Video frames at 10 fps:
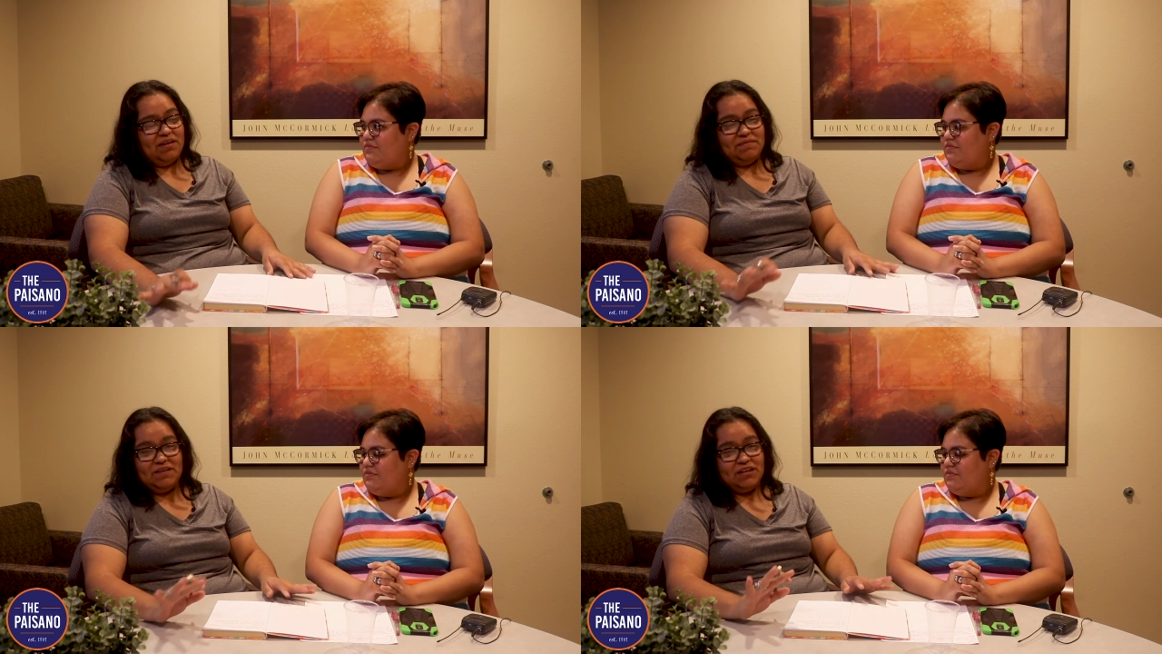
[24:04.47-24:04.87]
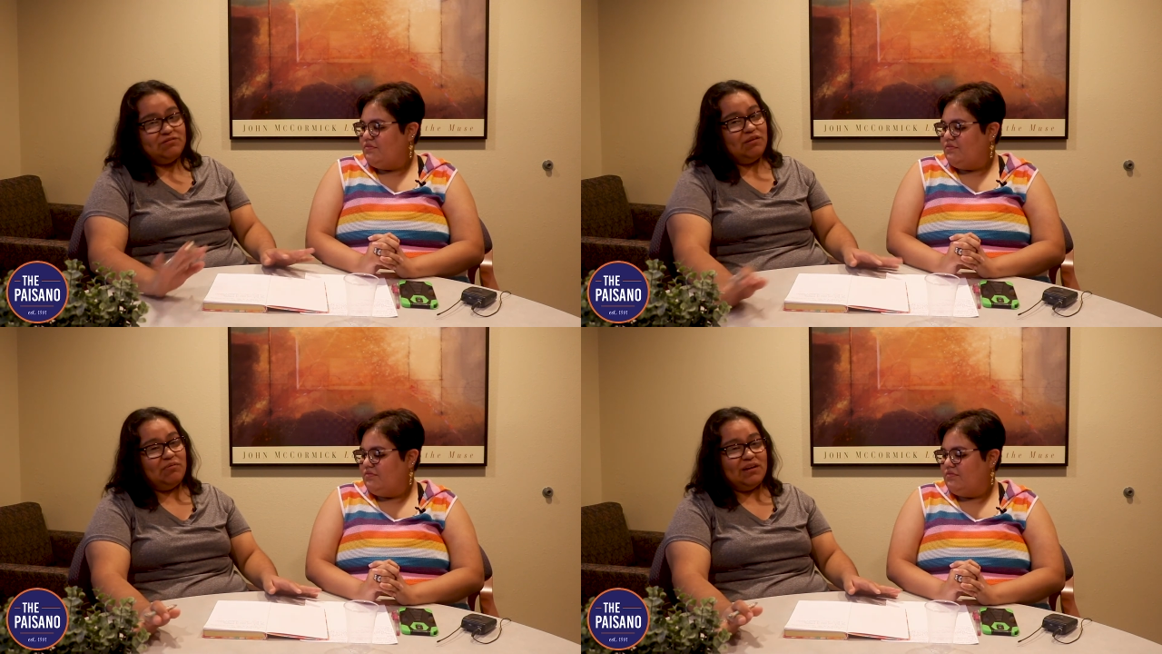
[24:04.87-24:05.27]
Speaker 1: If not
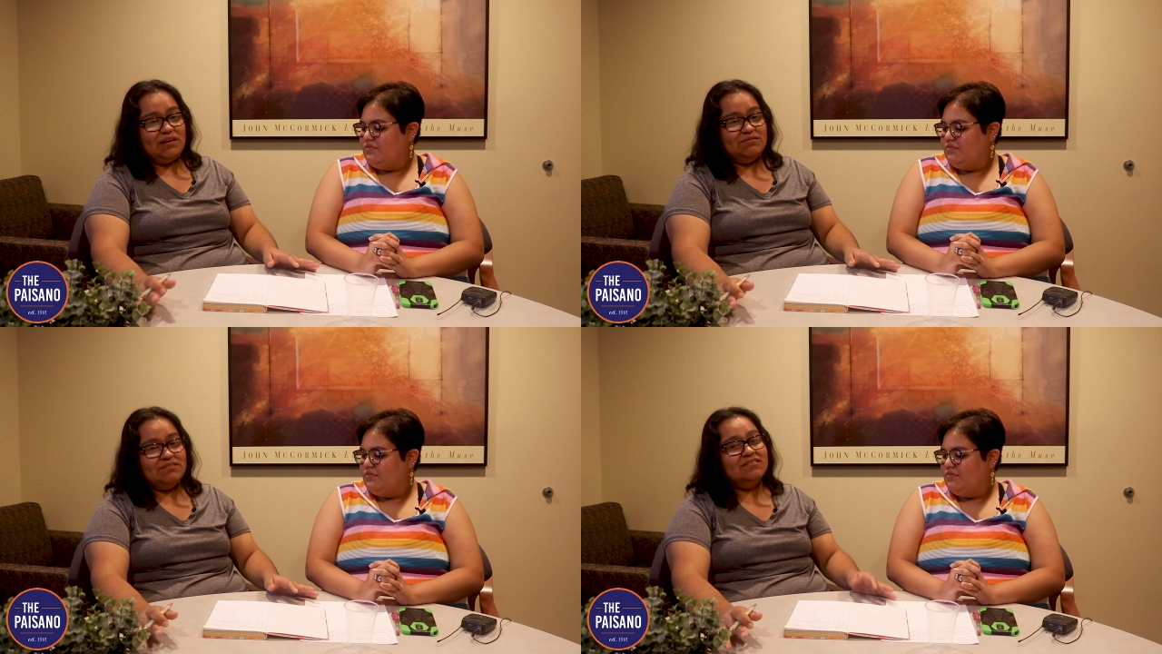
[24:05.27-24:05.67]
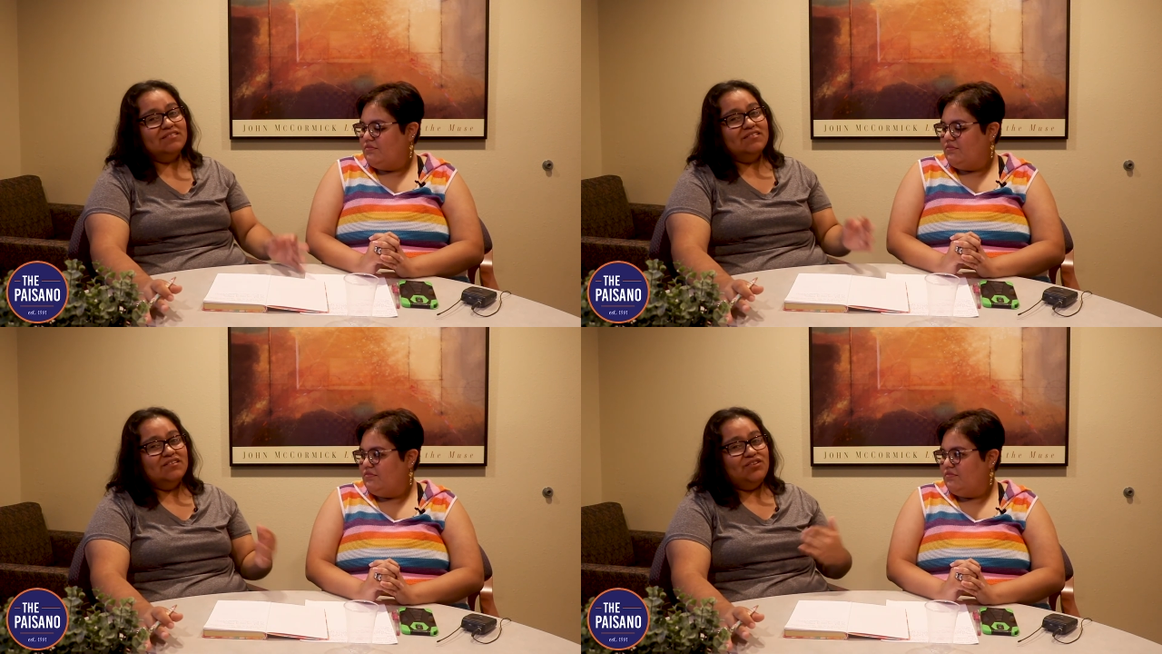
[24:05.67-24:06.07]
to anyone else,
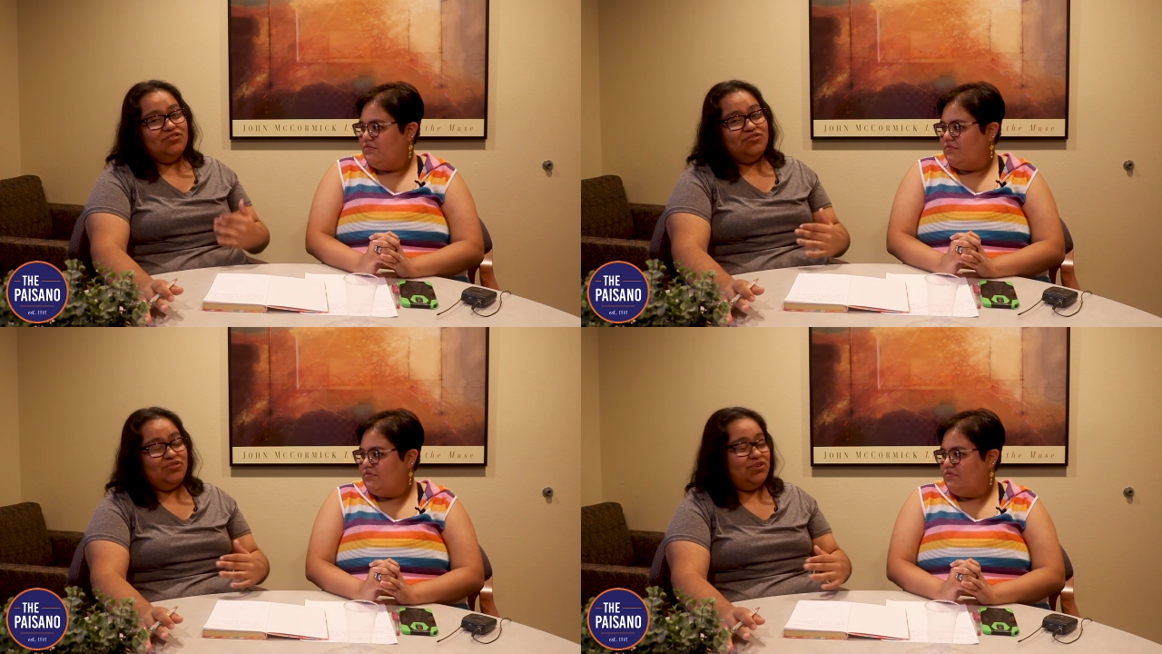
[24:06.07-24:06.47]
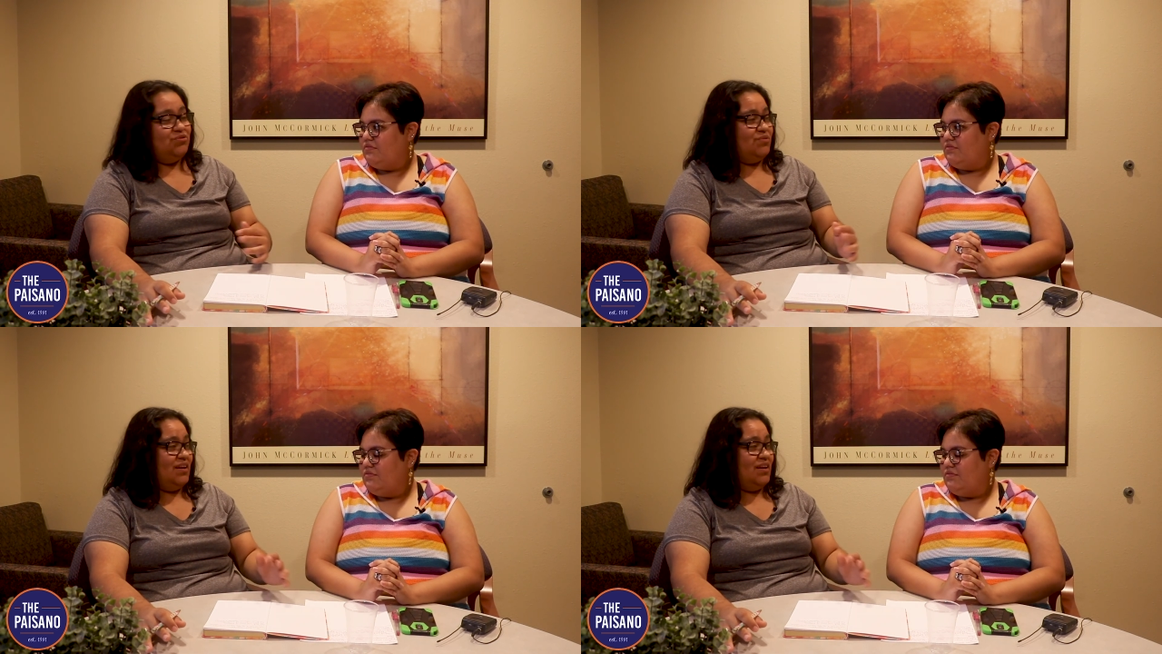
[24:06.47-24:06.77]
to you.